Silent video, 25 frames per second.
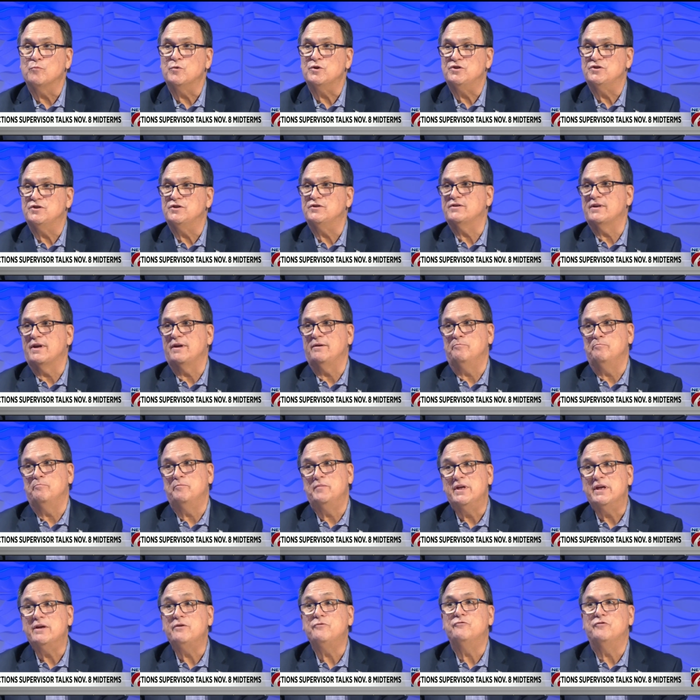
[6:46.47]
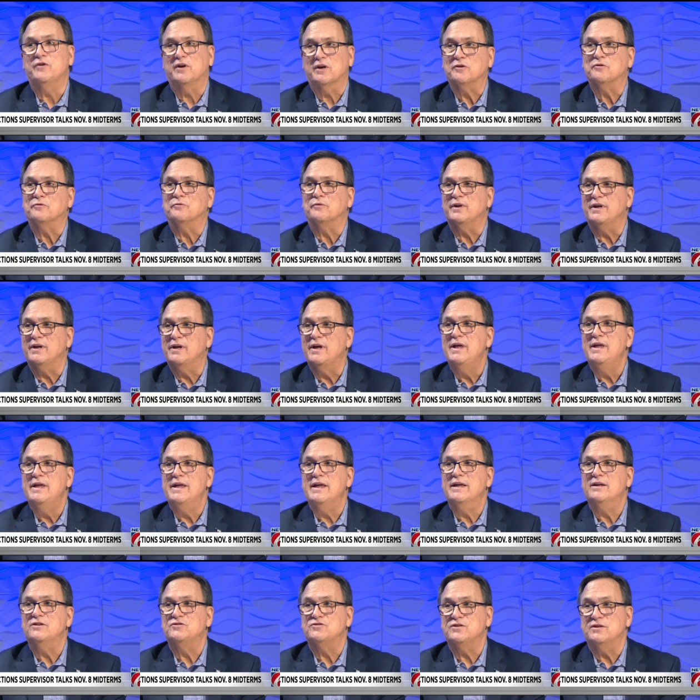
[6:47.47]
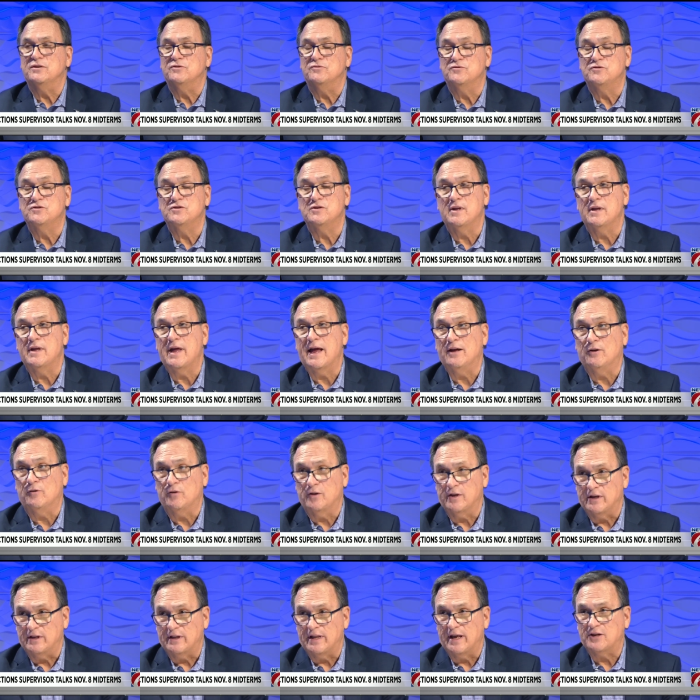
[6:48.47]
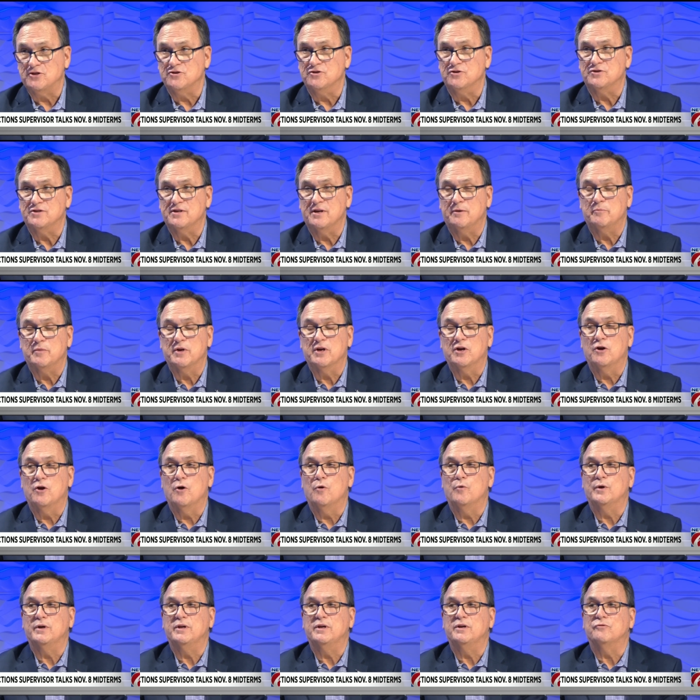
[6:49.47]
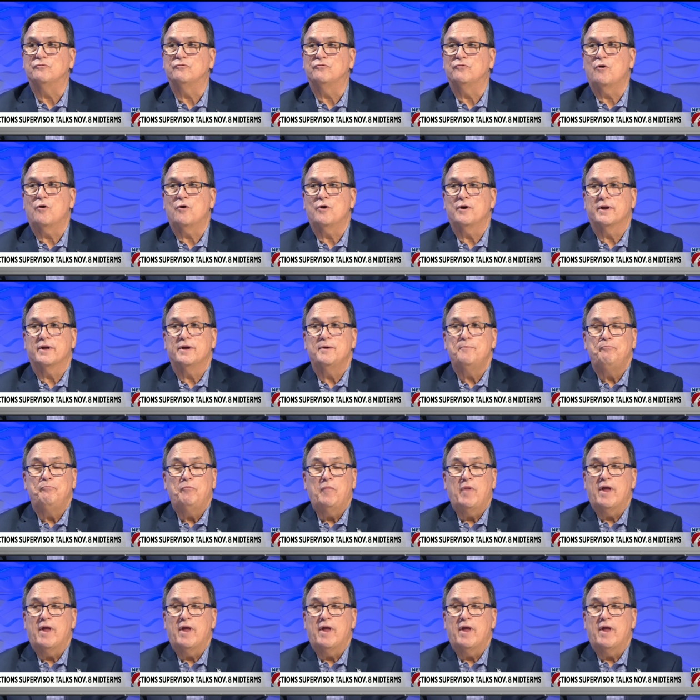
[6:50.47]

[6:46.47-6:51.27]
which is a big victory, as in how the elections have been mm-hmm. going in Florida.